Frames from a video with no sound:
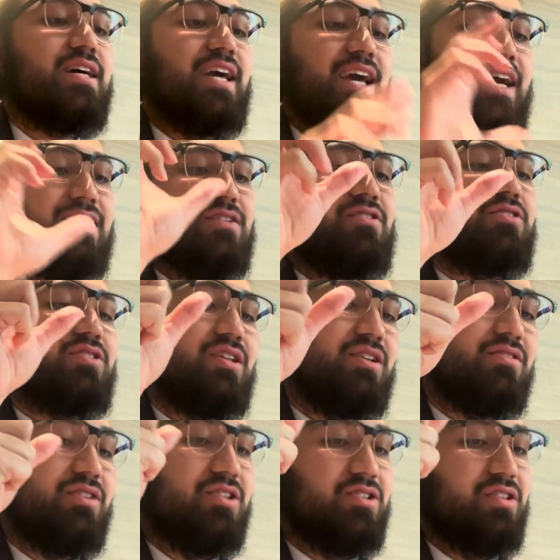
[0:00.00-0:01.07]
and the
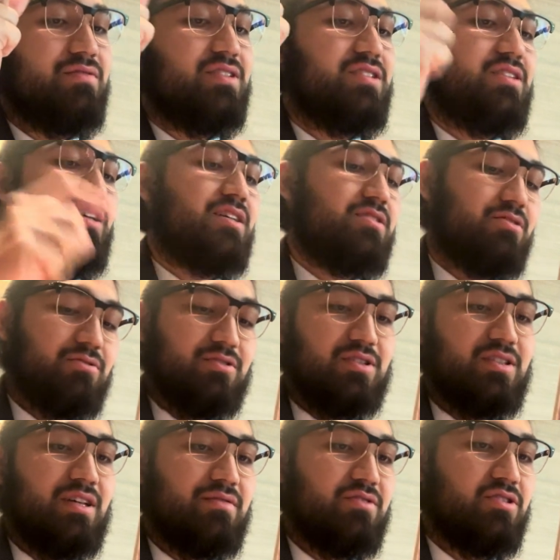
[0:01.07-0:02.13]
articulation of its stance towards
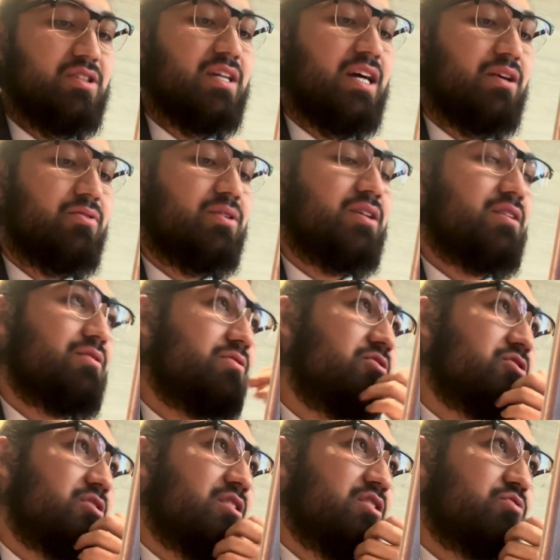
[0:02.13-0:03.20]
diversity, equity, and
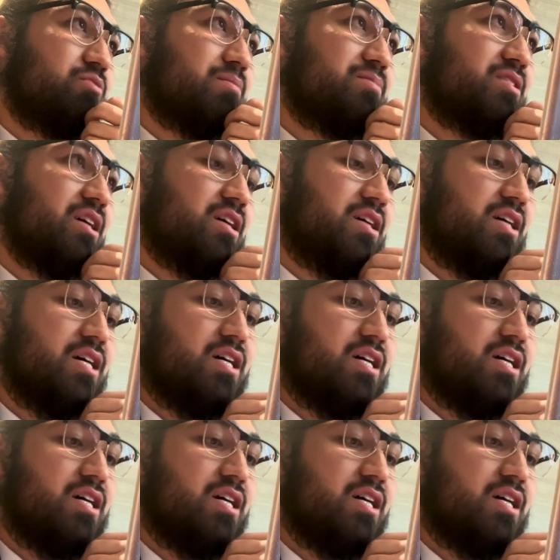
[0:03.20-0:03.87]
inclusion on its website?